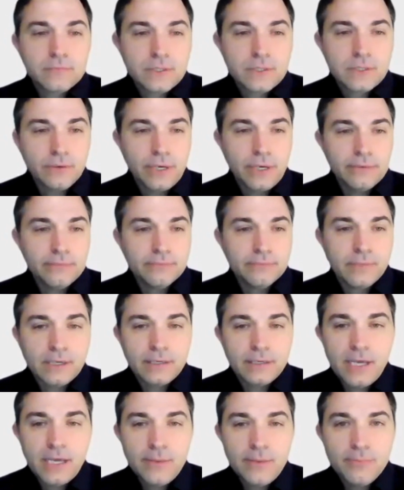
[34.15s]
So I
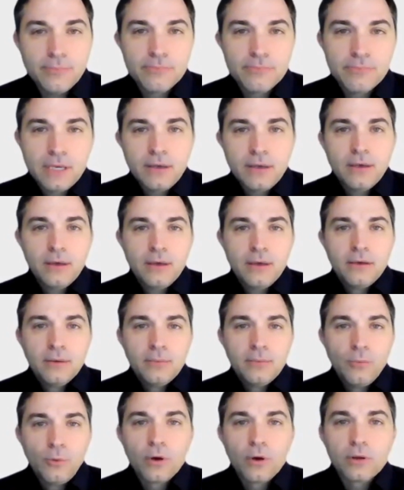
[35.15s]
came
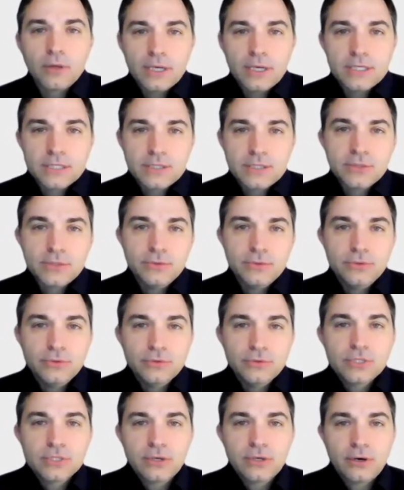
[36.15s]
more or less to
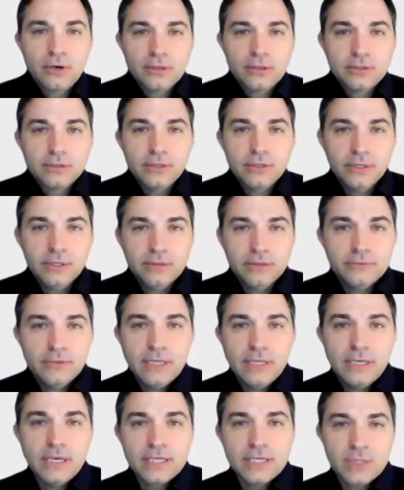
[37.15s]
start
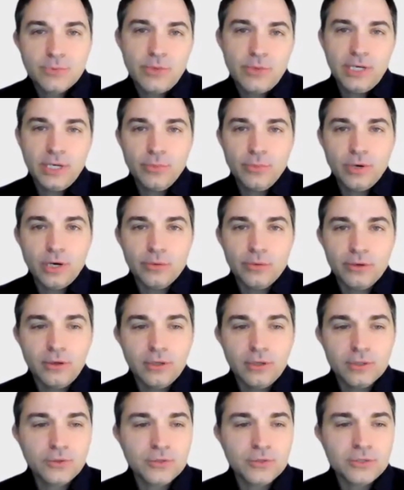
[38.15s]
an estimating department at
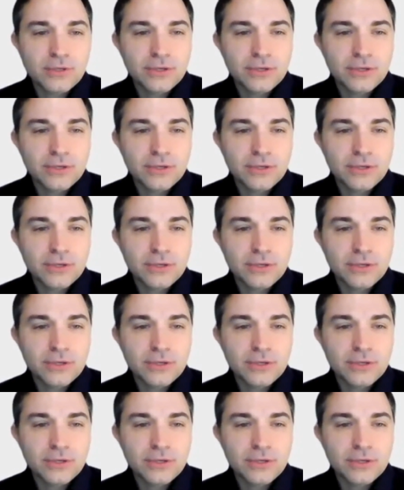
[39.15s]
Aldrich.